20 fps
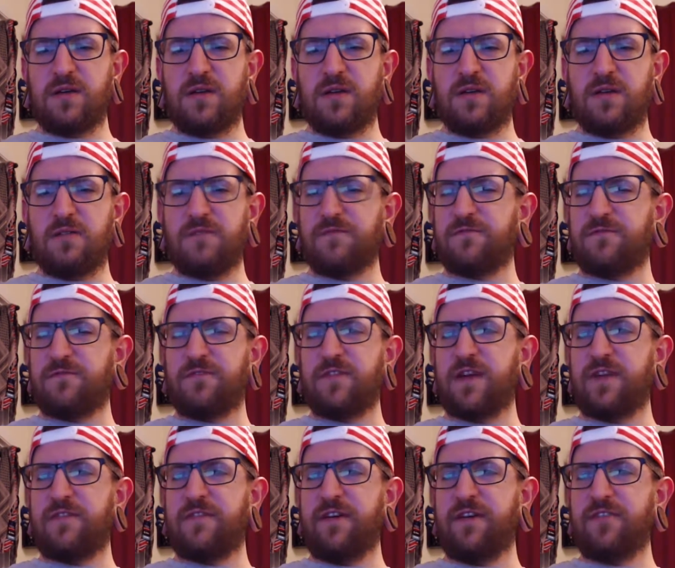If
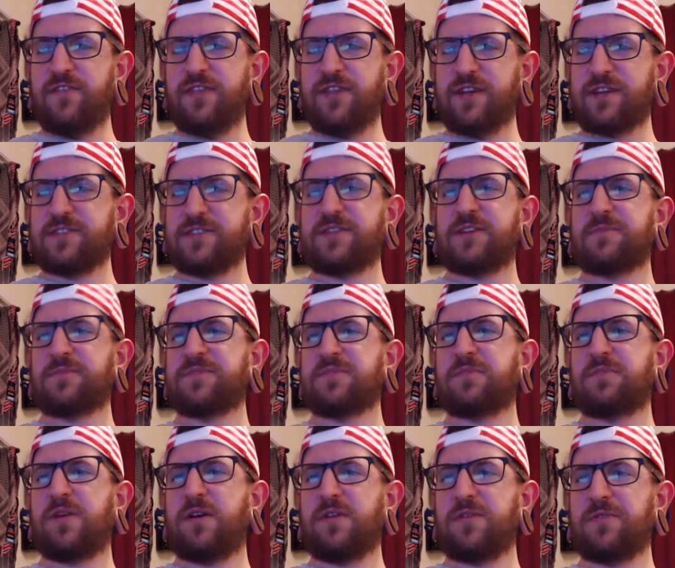everything is up to
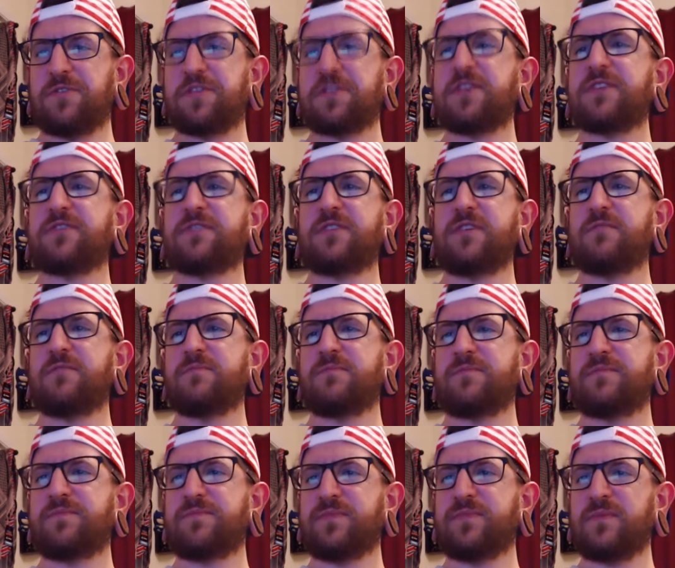par with this,
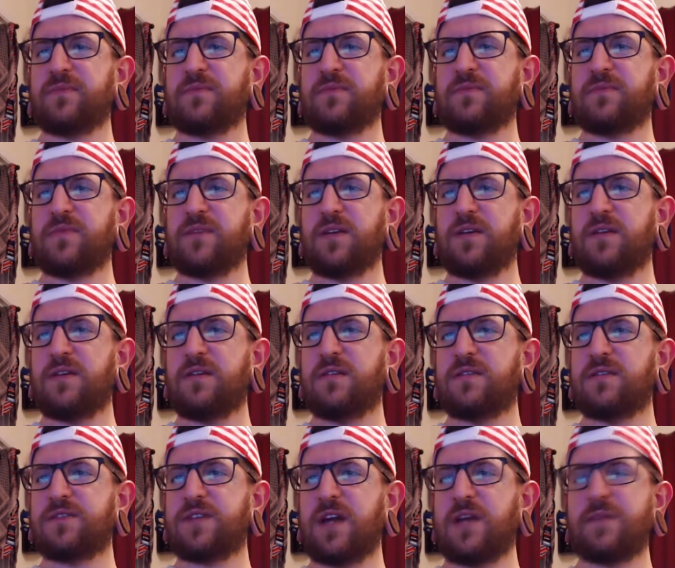
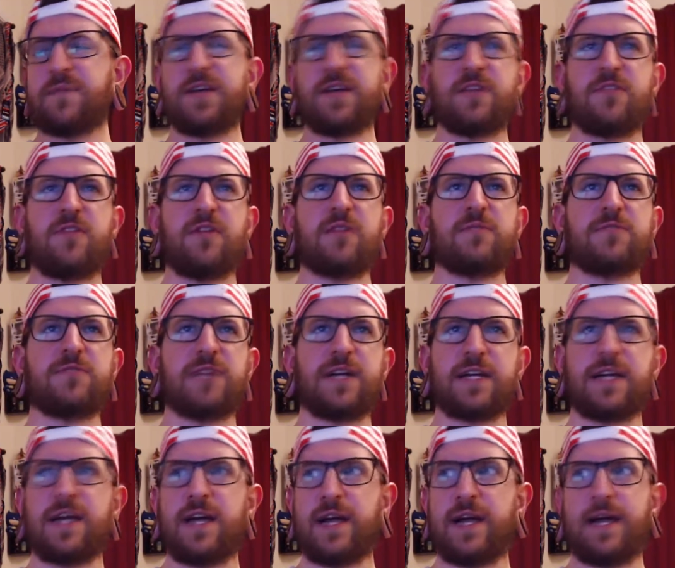it's got to be incredible.
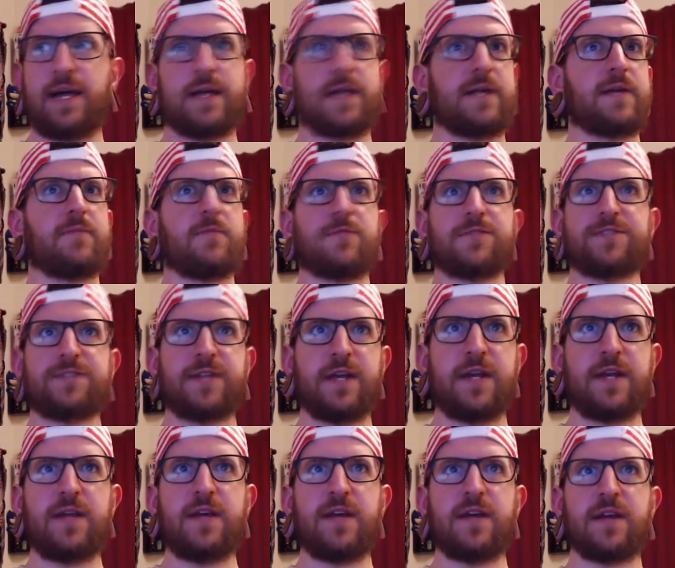I got to get more
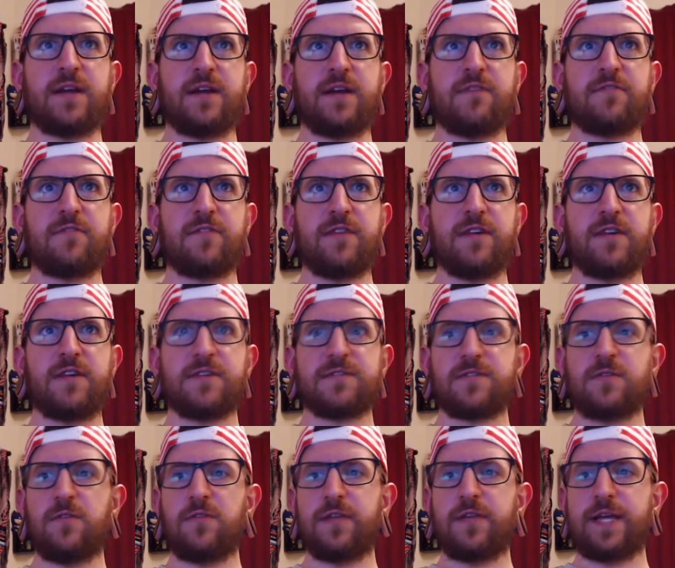Steady Hand after
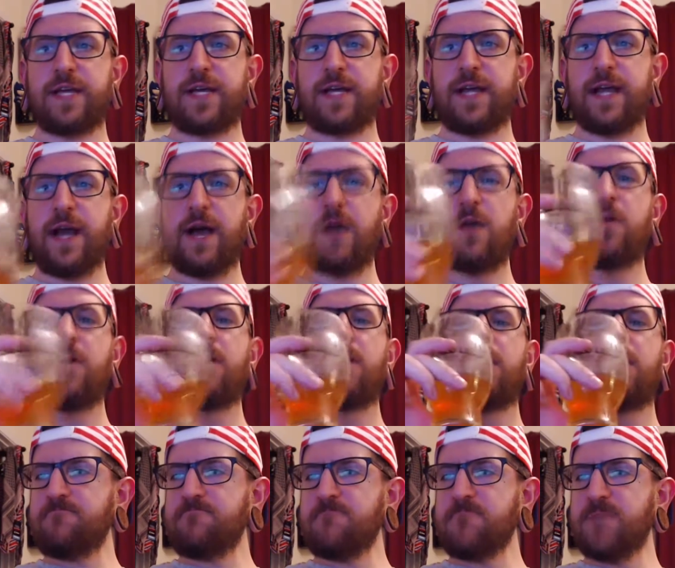this. Holy cow!
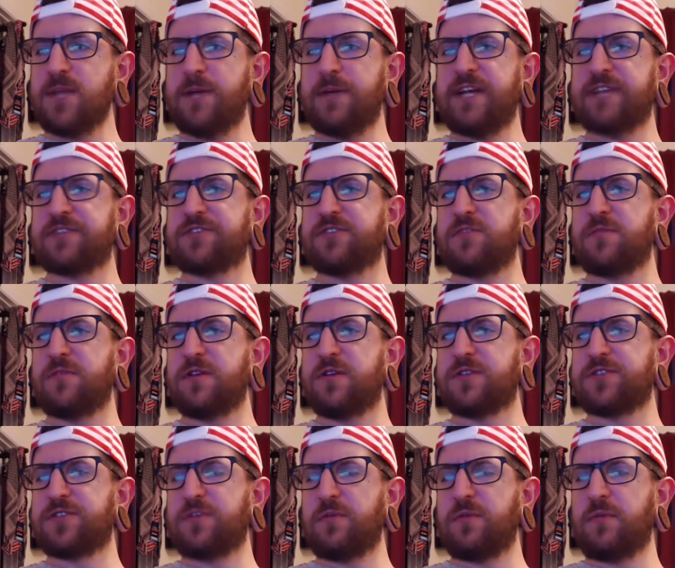Yeah,
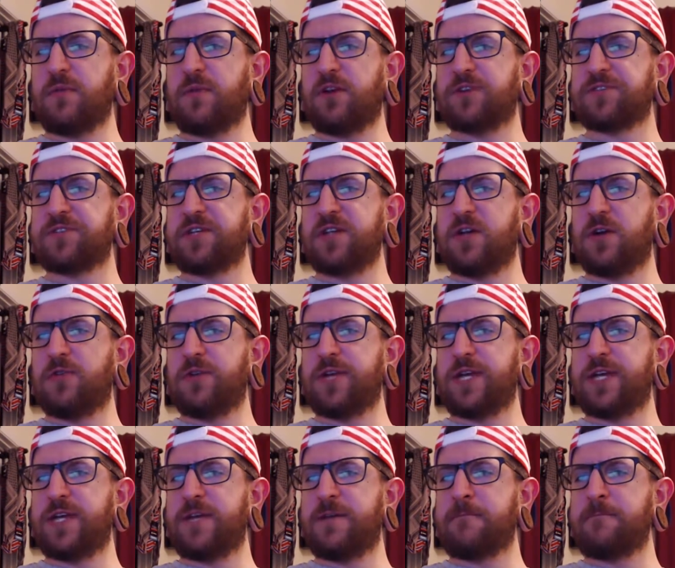super malty going
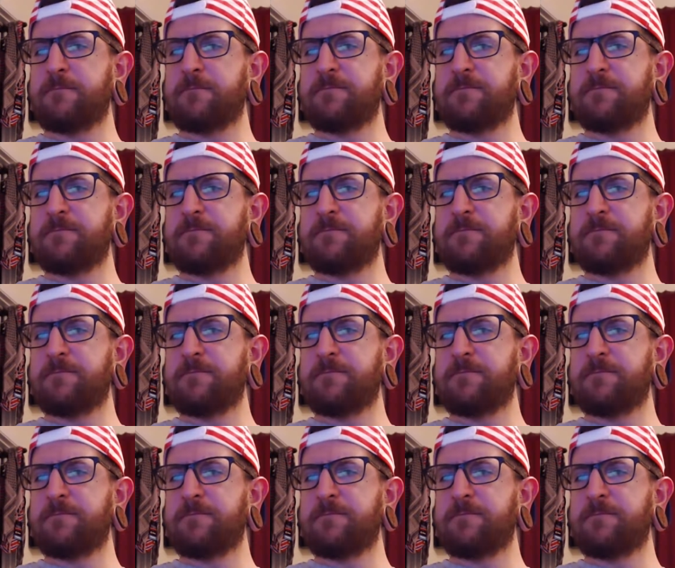in.